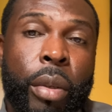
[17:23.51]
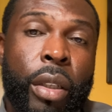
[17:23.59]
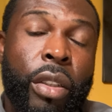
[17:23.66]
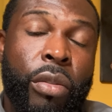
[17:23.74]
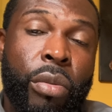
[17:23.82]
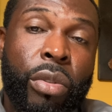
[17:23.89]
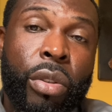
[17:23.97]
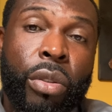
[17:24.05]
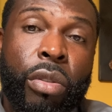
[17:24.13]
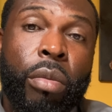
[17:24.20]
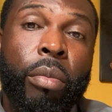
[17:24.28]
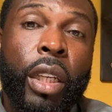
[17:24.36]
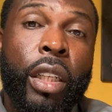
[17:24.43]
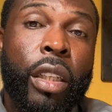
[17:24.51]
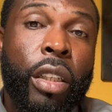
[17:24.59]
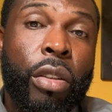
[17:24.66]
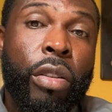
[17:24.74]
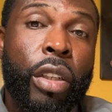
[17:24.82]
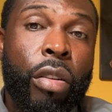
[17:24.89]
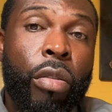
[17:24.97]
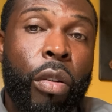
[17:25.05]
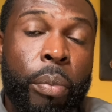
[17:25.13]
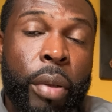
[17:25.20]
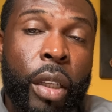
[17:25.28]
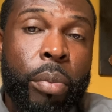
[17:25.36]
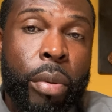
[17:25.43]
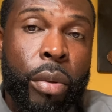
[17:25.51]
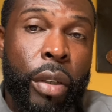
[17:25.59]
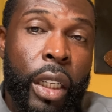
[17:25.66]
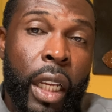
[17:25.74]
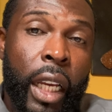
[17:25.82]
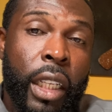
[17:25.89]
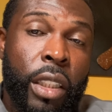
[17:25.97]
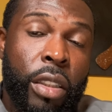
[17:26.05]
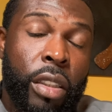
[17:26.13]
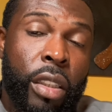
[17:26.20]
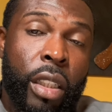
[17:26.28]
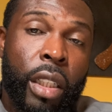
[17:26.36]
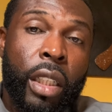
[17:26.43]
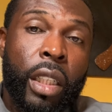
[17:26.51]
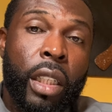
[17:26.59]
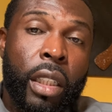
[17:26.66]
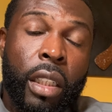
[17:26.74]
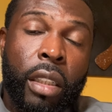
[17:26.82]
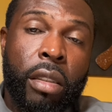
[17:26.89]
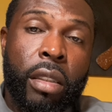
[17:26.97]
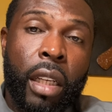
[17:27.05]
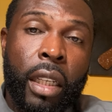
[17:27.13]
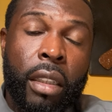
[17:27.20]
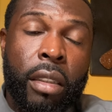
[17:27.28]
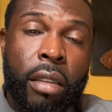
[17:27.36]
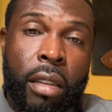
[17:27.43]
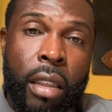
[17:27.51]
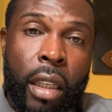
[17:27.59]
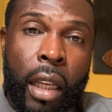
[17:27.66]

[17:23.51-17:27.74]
because with social media, you can group people in age, sex,